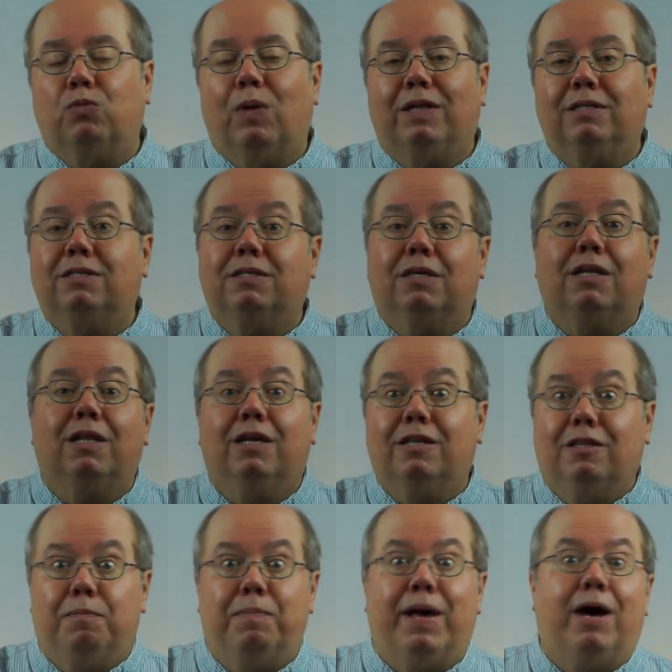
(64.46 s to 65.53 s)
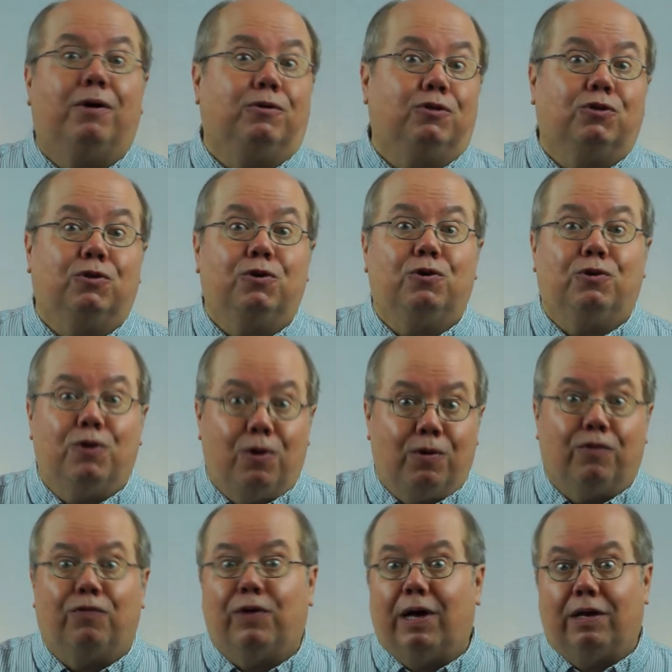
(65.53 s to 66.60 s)
as well as to click the bell so you're
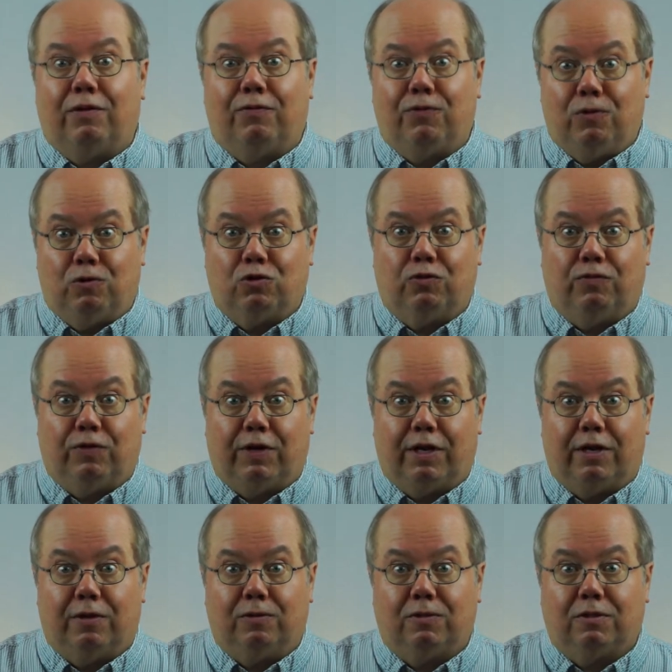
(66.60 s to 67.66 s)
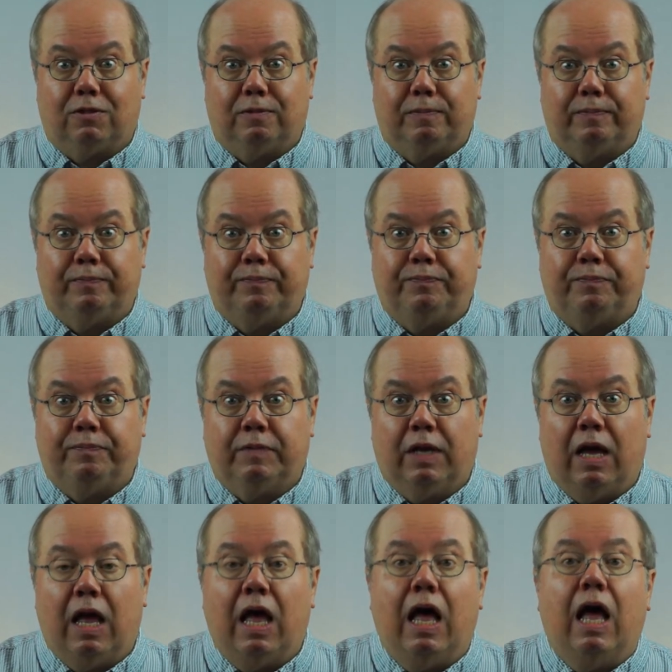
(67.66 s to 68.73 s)
notified of future videos.
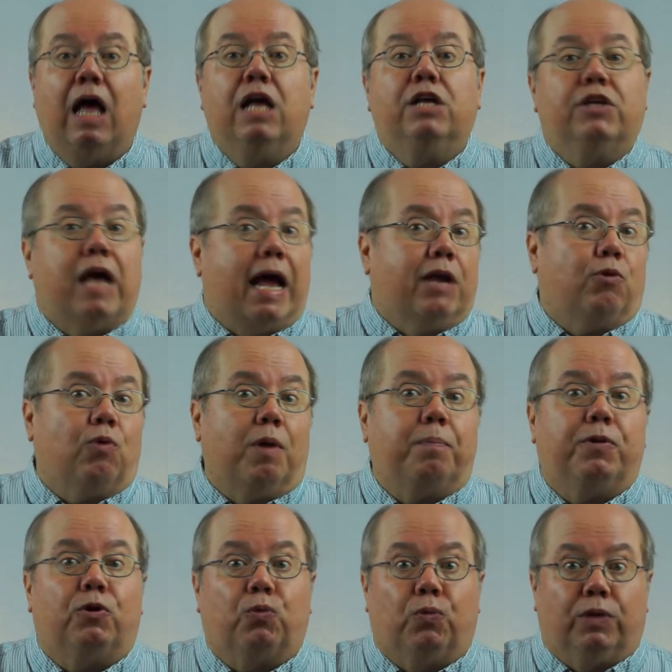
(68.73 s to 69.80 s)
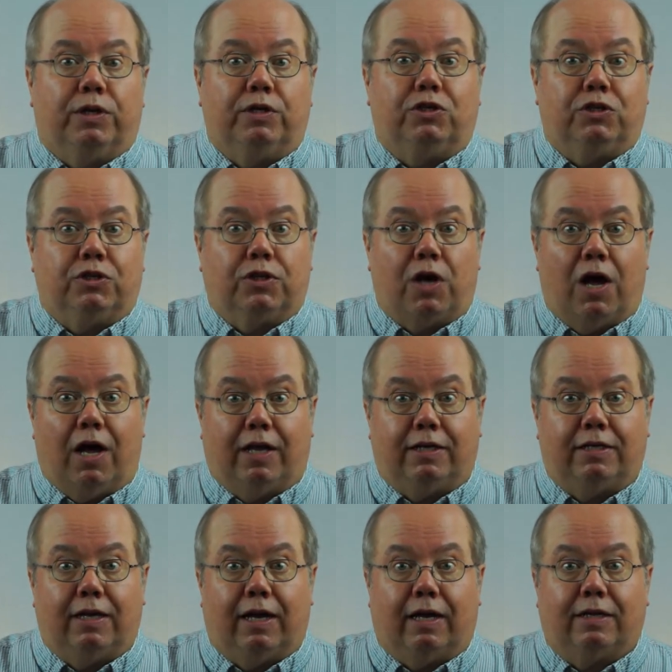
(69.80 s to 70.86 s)
I grew up in a religious
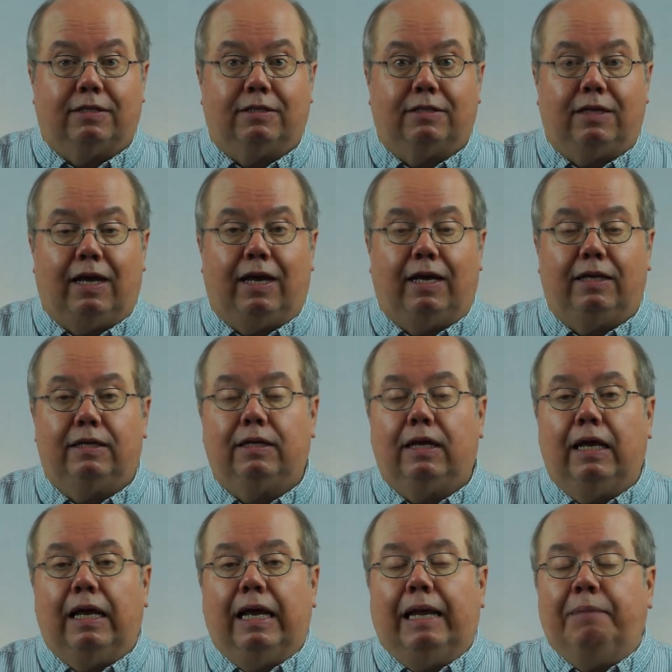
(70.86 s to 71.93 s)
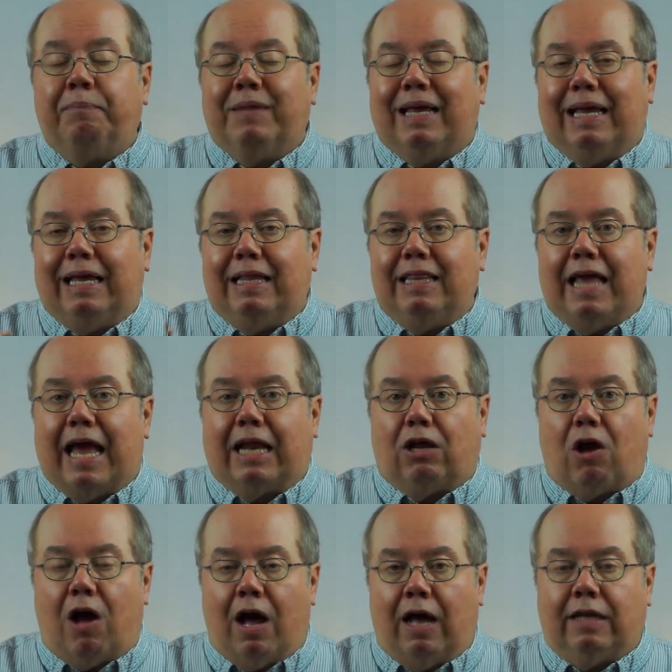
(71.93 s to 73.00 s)
context, and in that
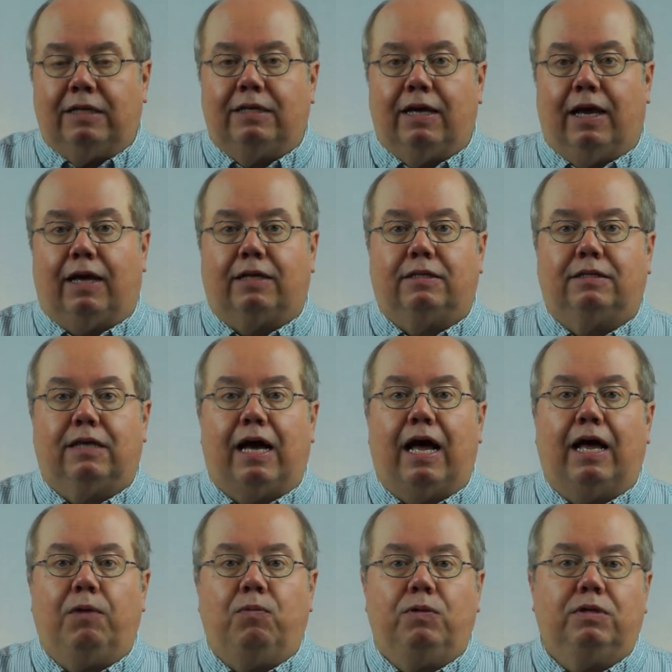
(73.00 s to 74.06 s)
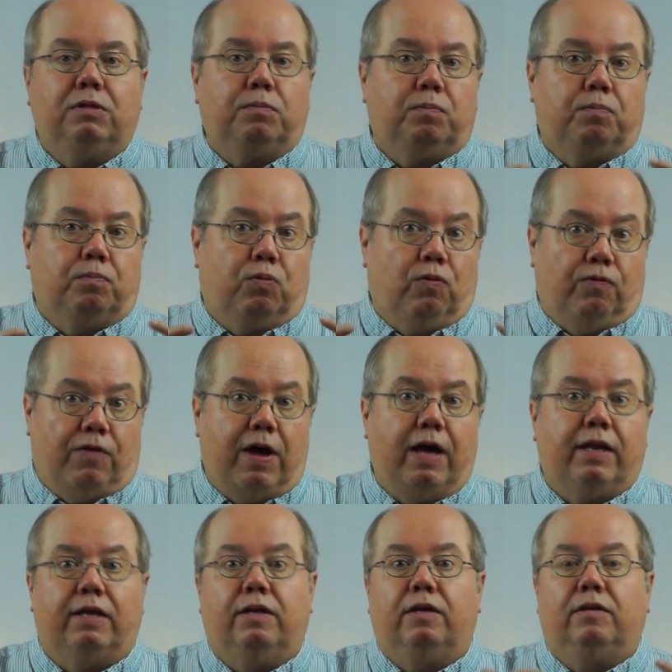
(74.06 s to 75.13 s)
context, I was
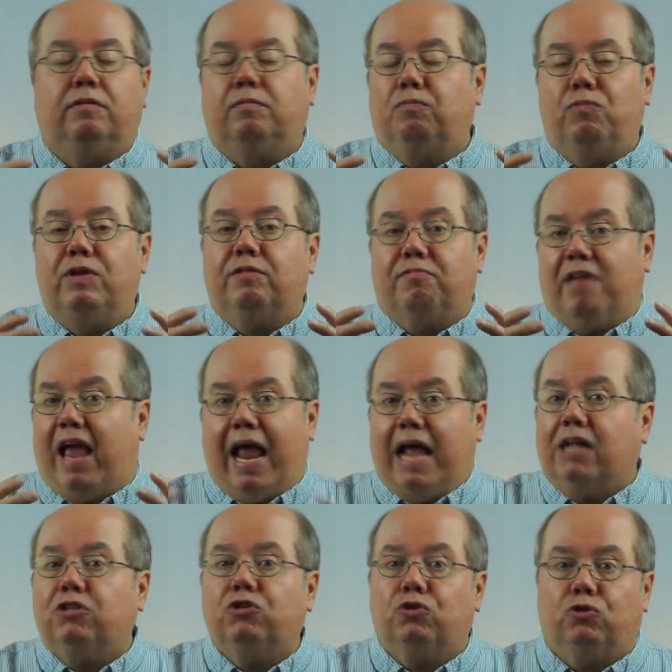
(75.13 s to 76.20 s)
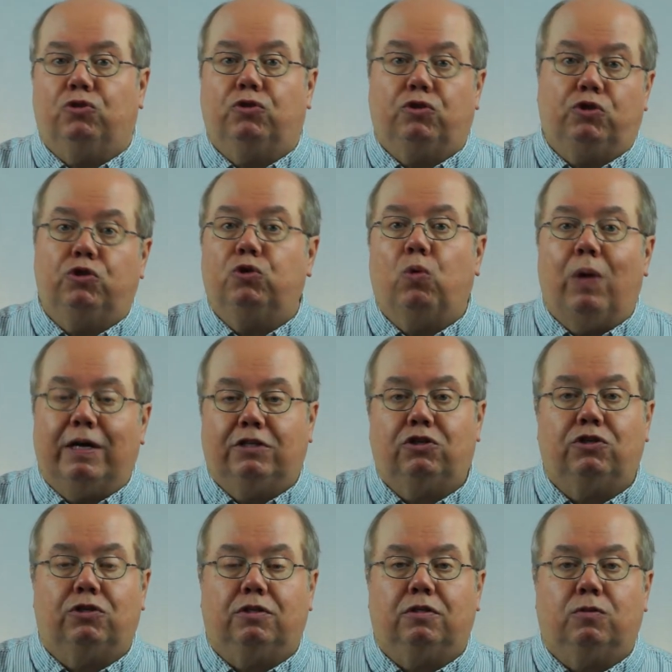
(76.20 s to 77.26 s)
provided with answers to
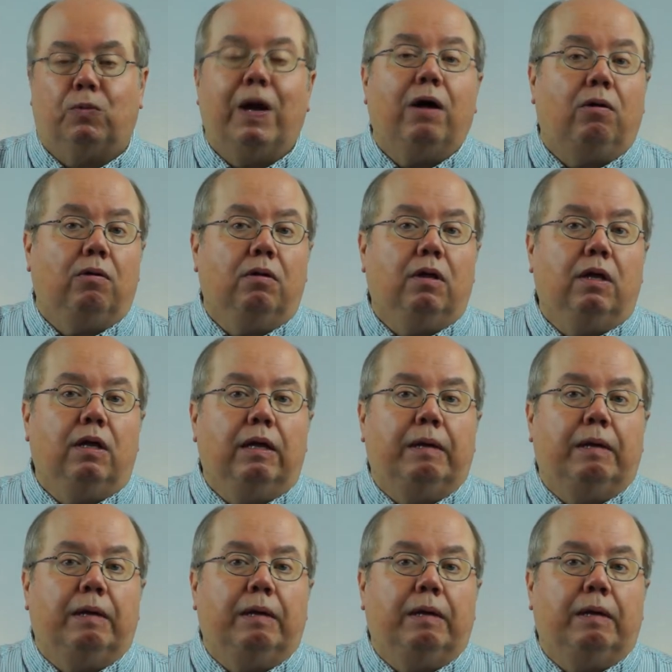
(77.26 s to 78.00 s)
questions. Well,